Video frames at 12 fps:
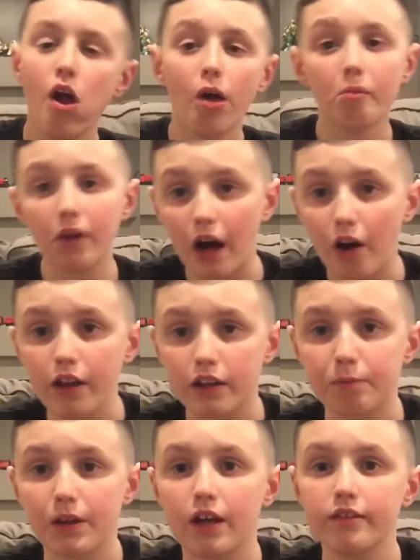Well, that's
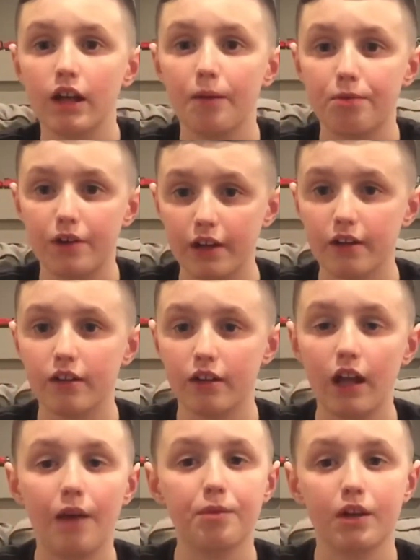because I predict.
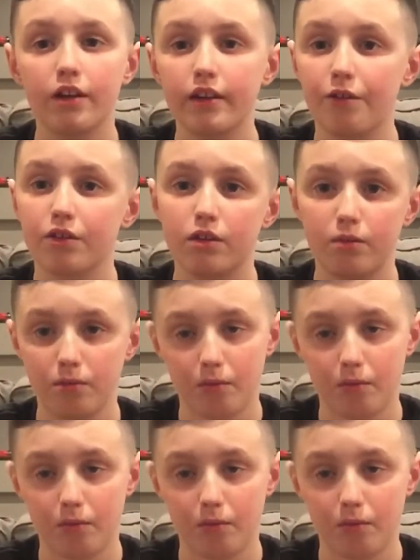That's because that was the,